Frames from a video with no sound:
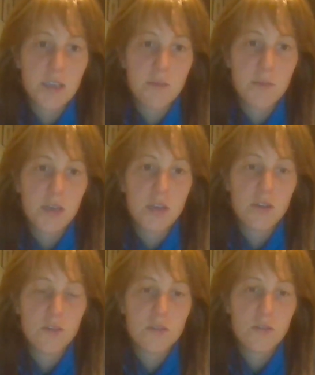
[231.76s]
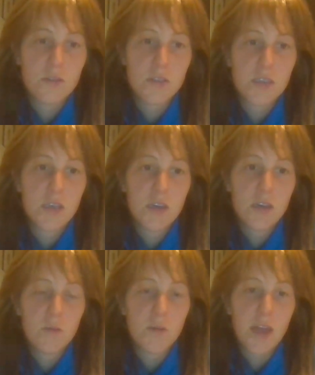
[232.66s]
they can be used
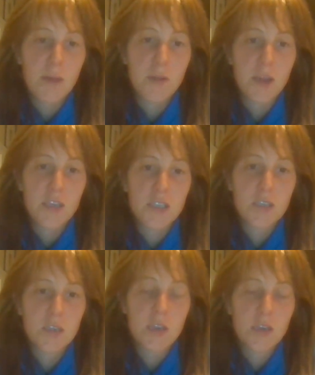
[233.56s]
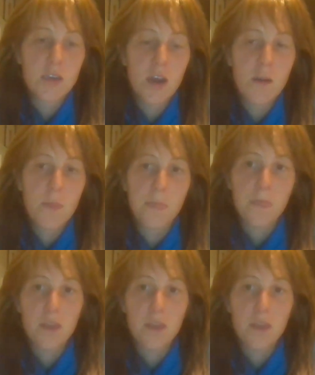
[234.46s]
with application and